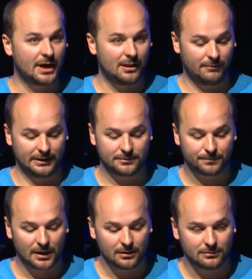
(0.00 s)
Kalweit,
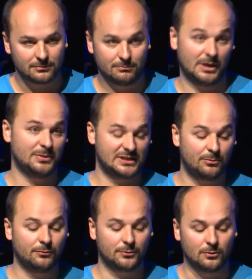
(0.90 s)
maybe
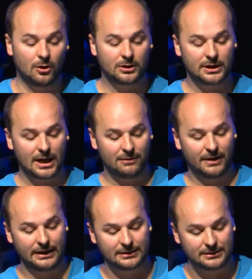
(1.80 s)
some of you. Holger
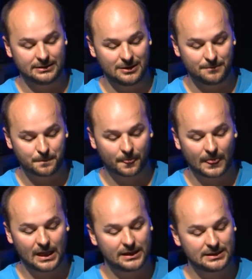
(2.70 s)
Kalweit
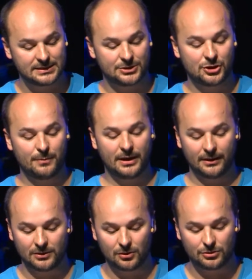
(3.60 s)
is a German
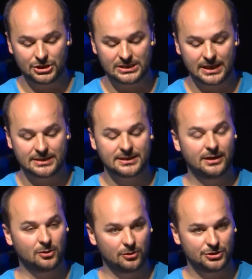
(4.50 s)
ethnologist and
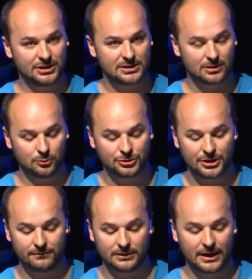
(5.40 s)
psychologist who
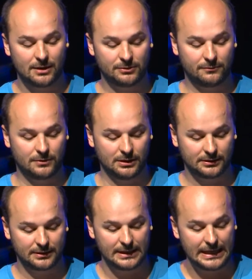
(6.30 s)
traveled around the world,
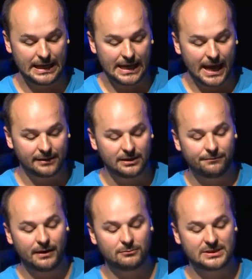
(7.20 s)
and he
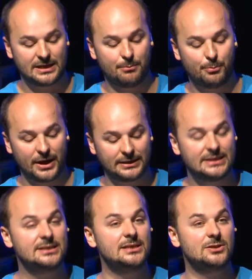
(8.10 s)
found some
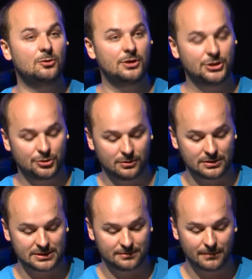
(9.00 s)
practices or
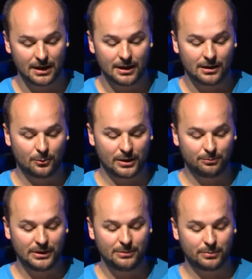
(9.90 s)
rituals when
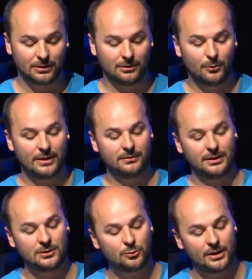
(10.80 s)
people went
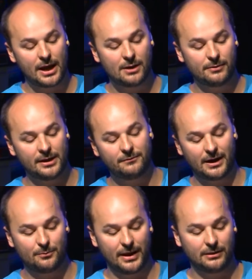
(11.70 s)
into an
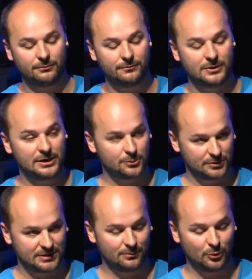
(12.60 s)
environment with
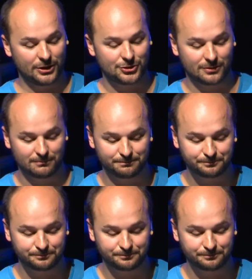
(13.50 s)
reduced stimulation.